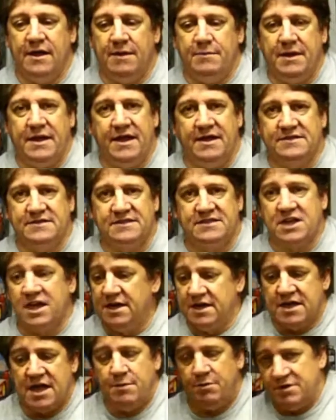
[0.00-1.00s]
because it's
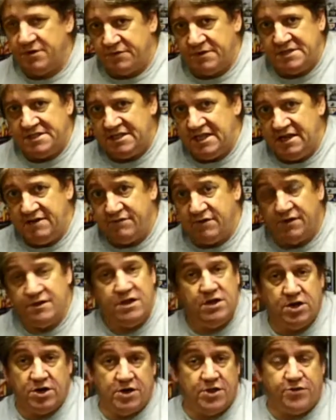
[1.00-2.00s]
going to come with a receiver, and
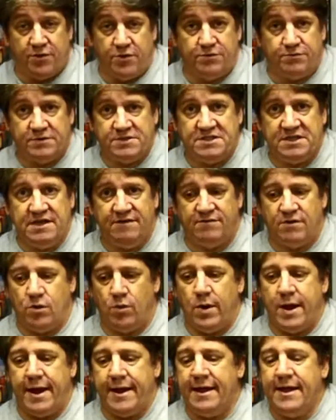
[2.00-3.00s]
then you're going to throw the receiver
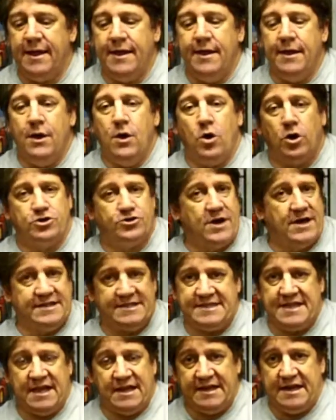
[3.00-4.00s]
away or try to
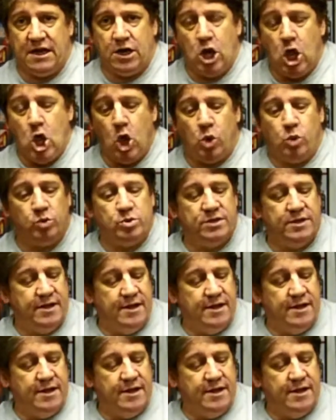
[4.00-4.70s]
sell it alone.